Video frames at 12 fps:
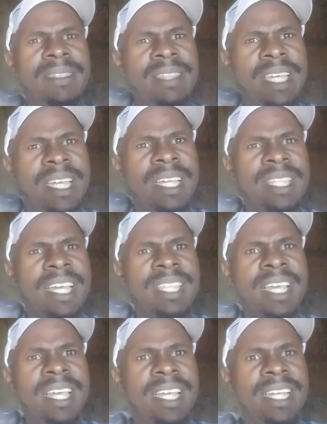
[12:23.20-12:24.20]
there. The
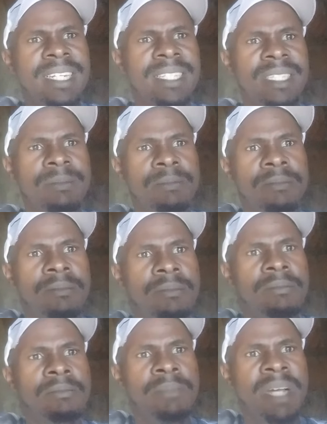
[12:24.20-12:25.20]
other end is
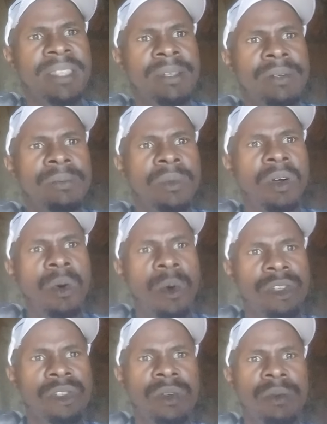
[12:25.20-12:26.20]
bathroom or
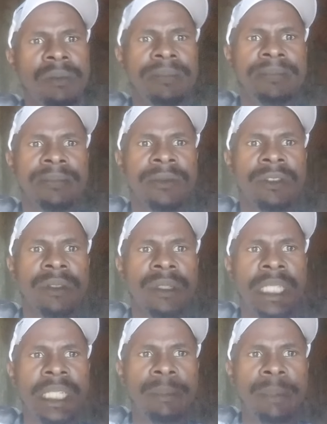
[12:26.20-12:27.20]
washroom,
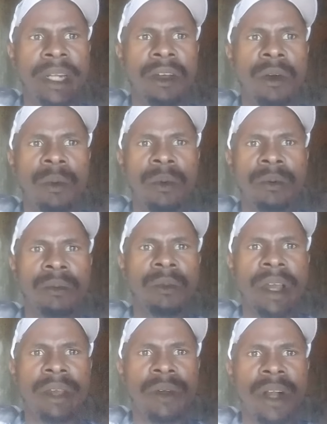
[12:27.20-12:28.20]
depending on
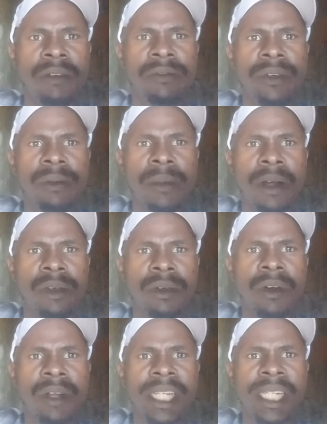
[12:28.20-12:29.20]
where you come from, how you
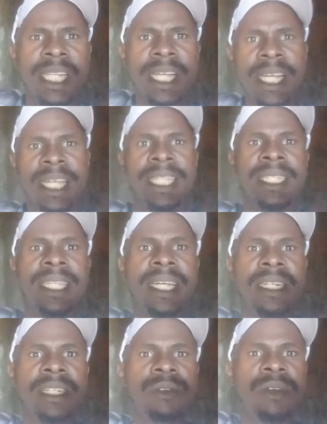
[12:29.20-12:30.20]
call it.
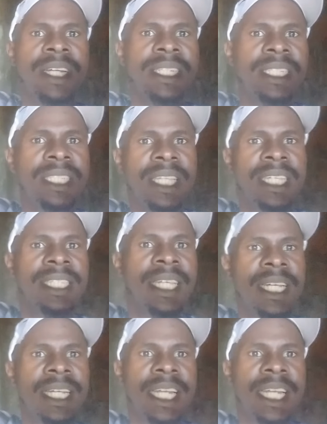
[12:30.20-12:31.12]
Then you can see there is